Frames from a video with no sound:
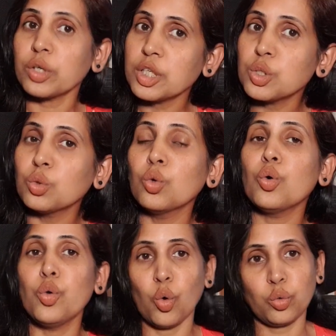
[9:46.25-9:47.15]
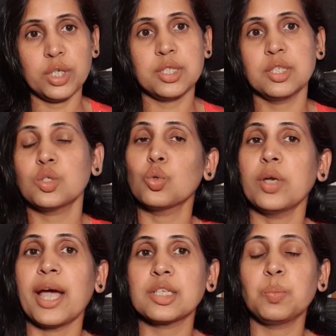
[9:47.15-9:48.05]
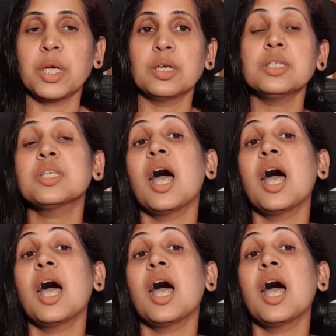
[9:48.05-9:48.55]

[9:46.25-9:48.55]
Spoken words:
issue notices to taxpayers